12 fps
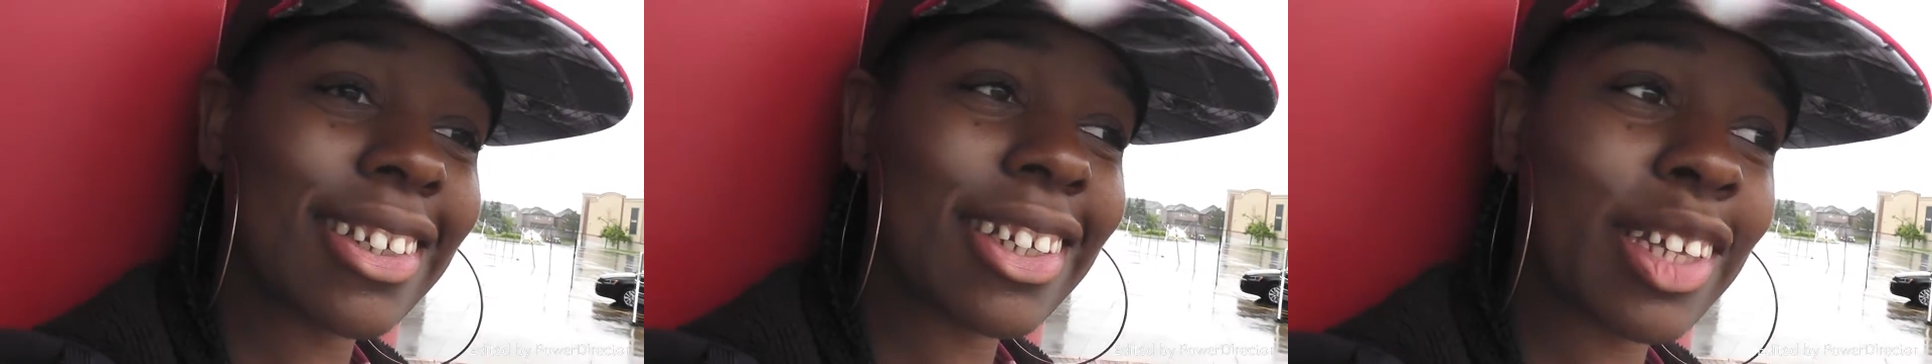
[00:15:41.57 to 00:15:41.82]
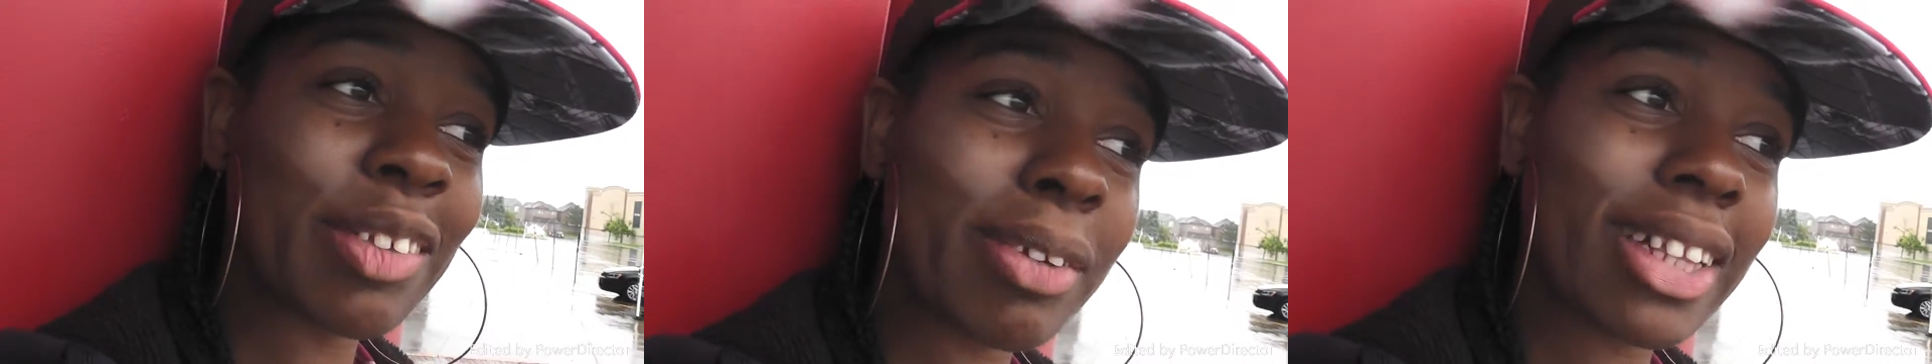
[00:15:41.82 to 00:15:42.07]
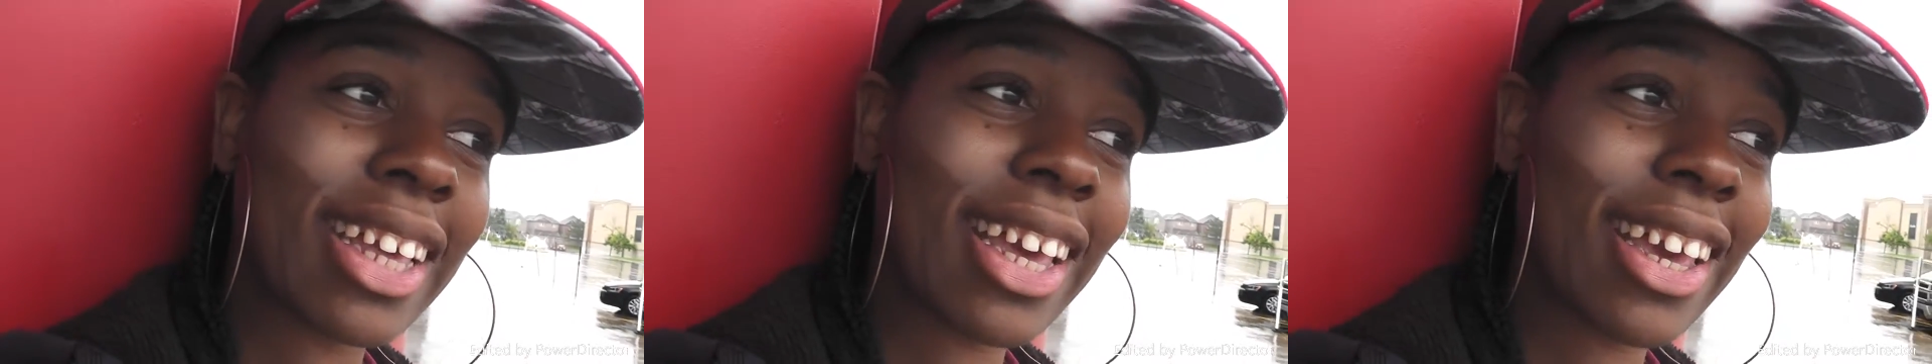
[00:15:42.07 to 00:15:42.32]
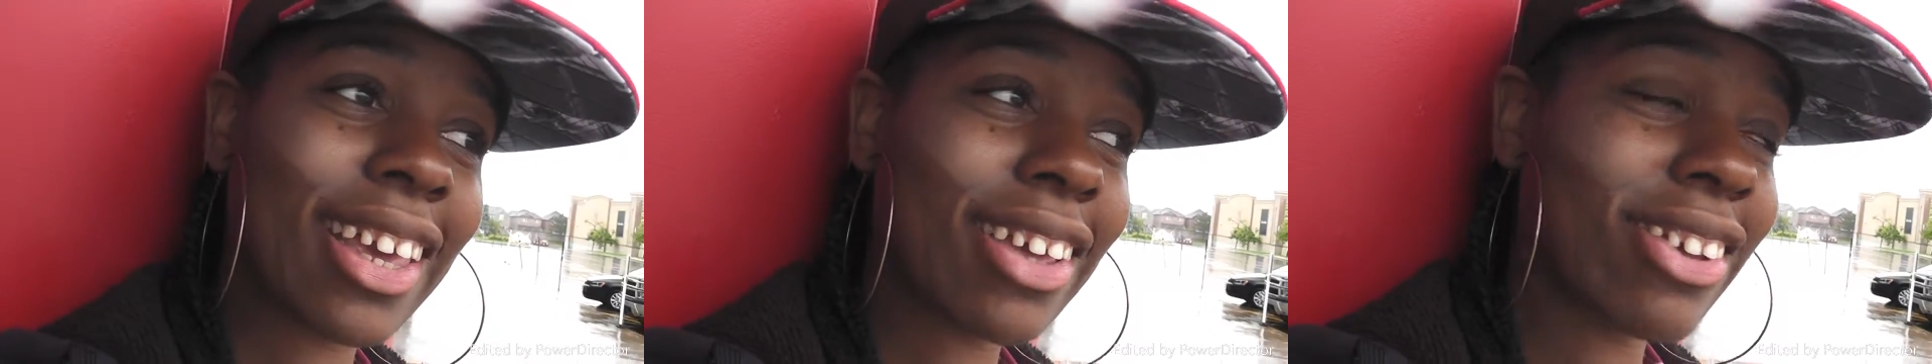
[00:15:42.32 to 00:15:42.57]
And be
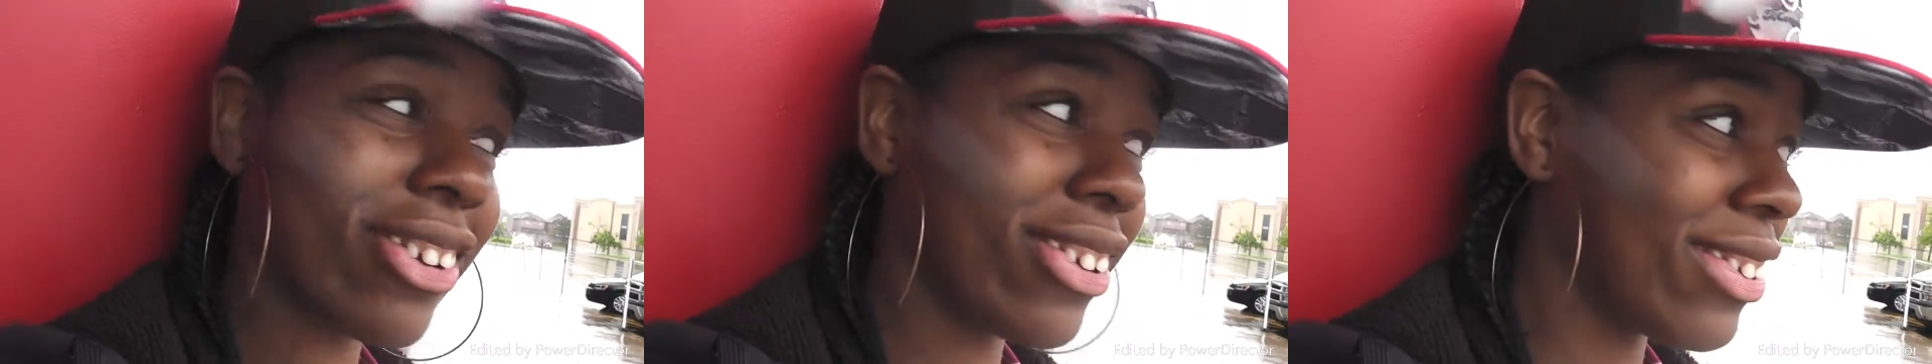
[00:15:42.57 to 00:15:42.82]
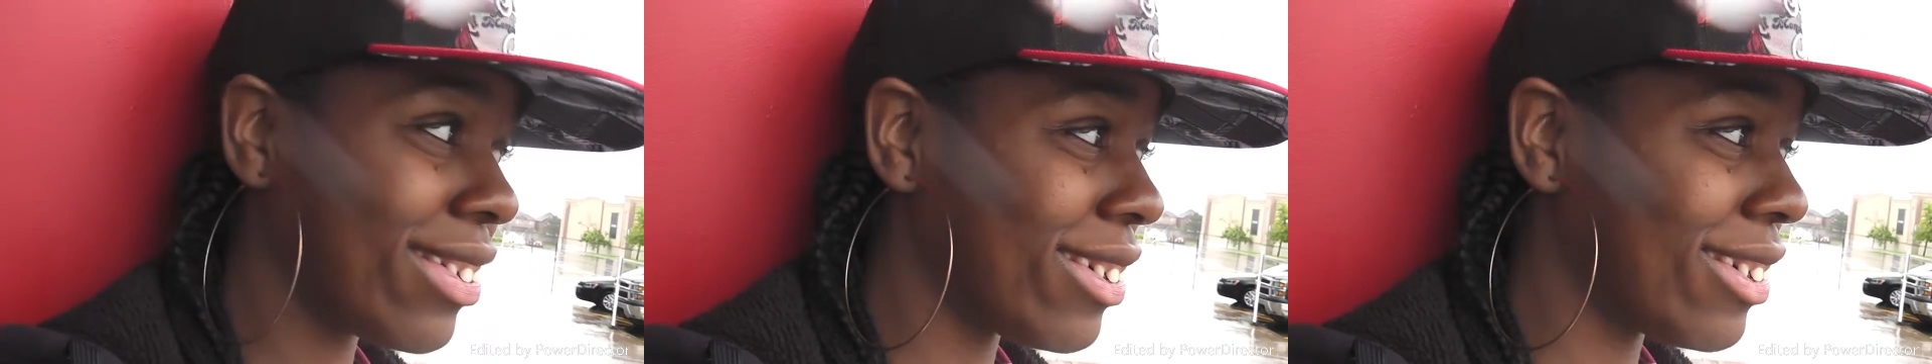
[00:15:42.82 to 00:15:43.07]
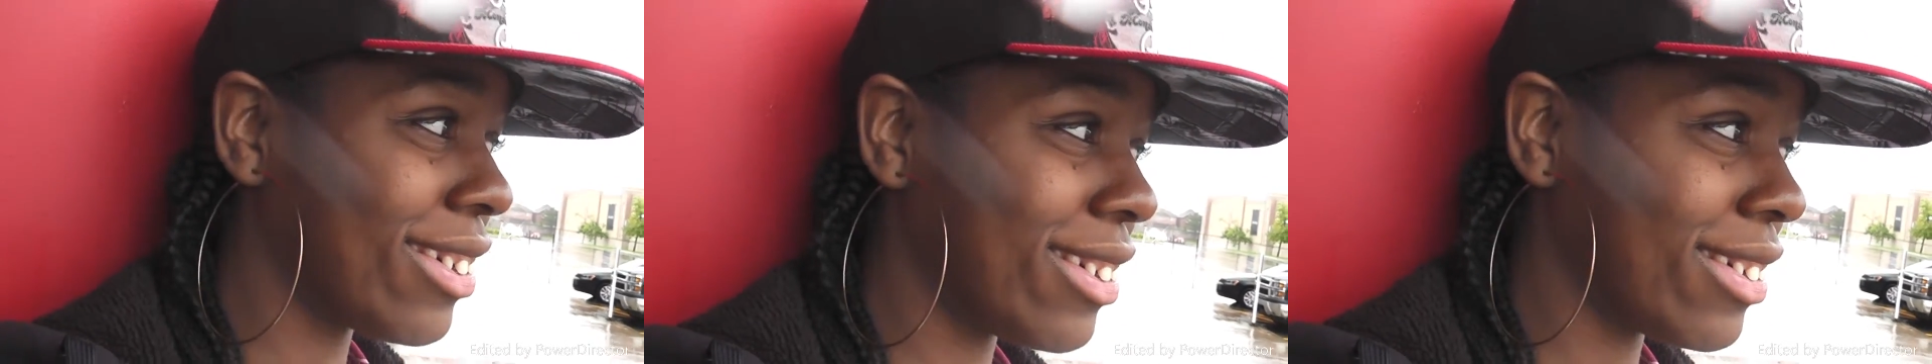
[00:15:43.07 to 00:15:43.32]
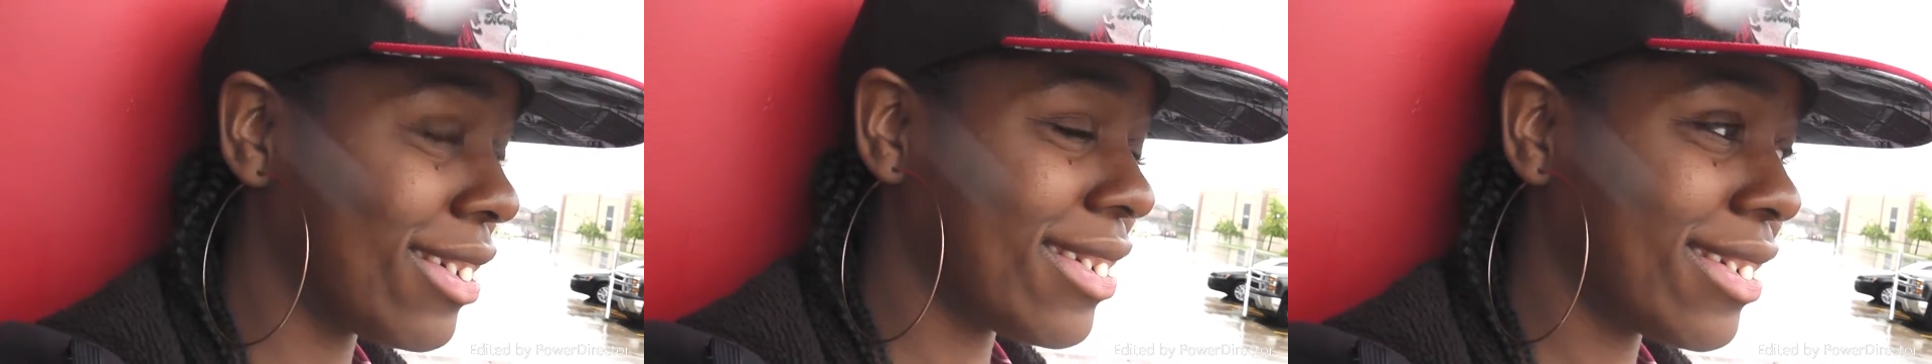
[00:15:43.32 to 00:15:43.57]
like, yo...
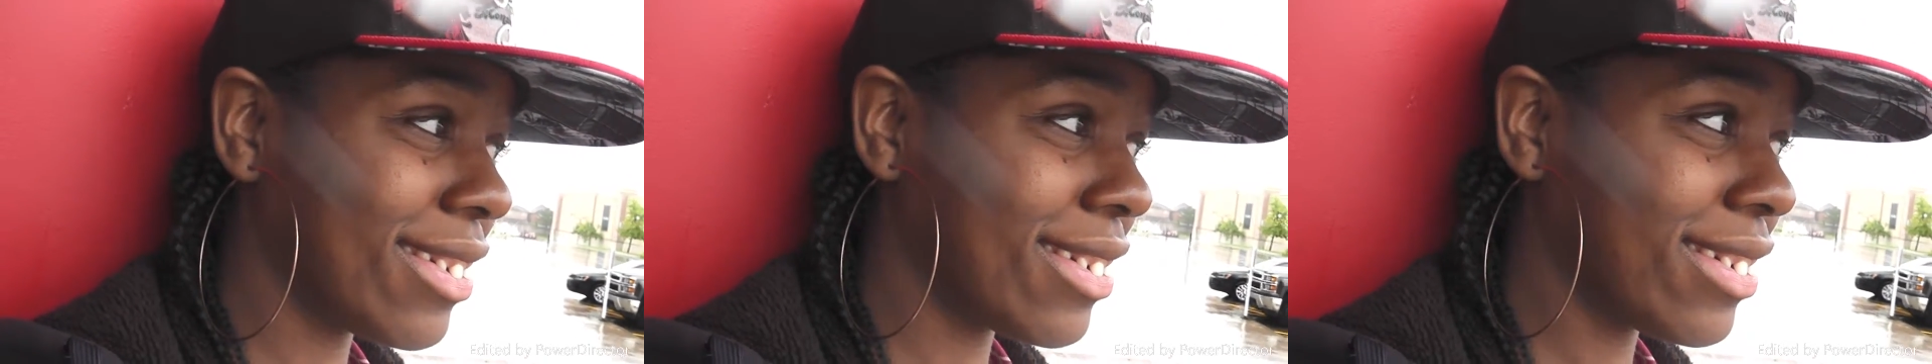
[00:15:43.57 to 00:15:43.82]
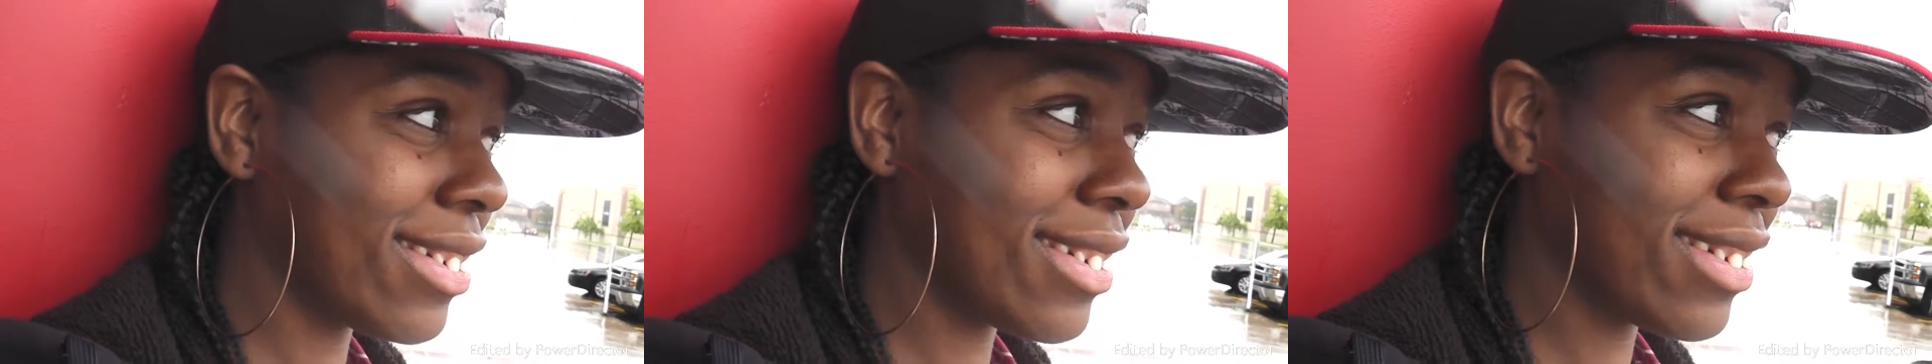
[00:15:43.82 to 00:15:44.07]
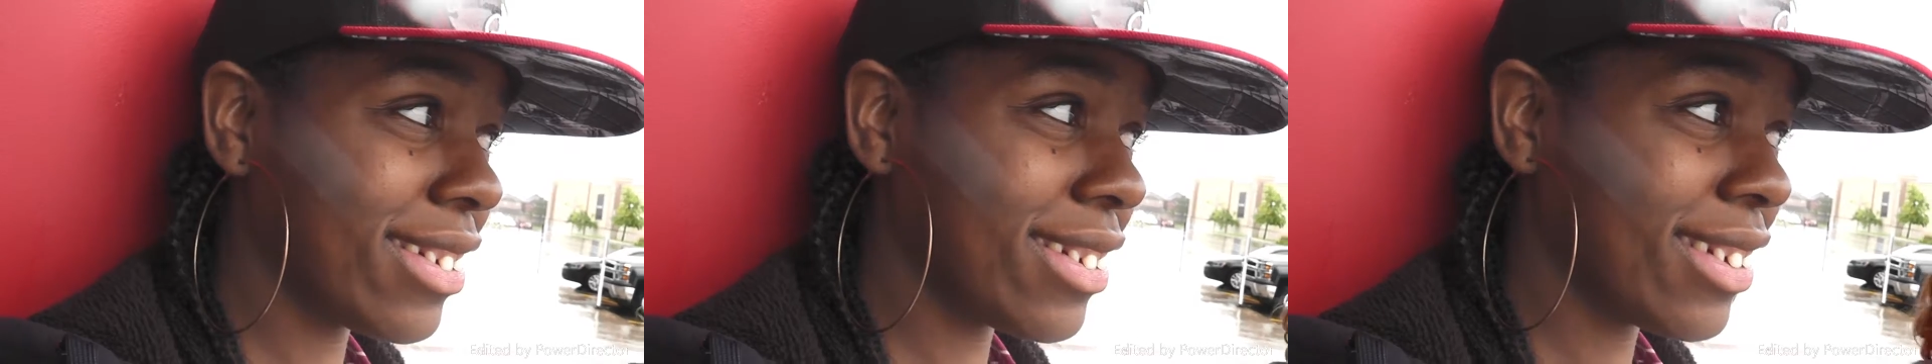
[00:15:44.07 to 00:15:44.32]
Secretly call somebody.